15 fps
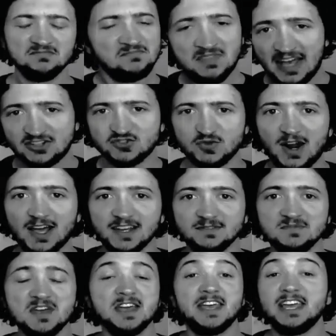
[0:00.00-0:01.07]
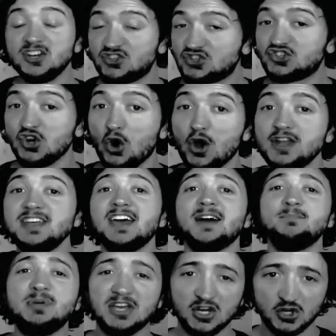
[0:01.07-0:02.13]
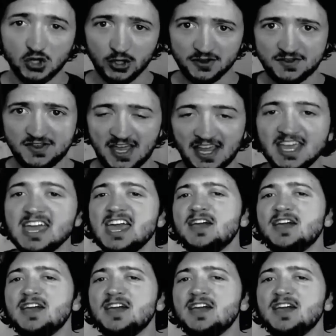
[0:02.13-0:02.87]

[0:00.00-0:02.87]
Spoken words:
That's right. It should be a good thing.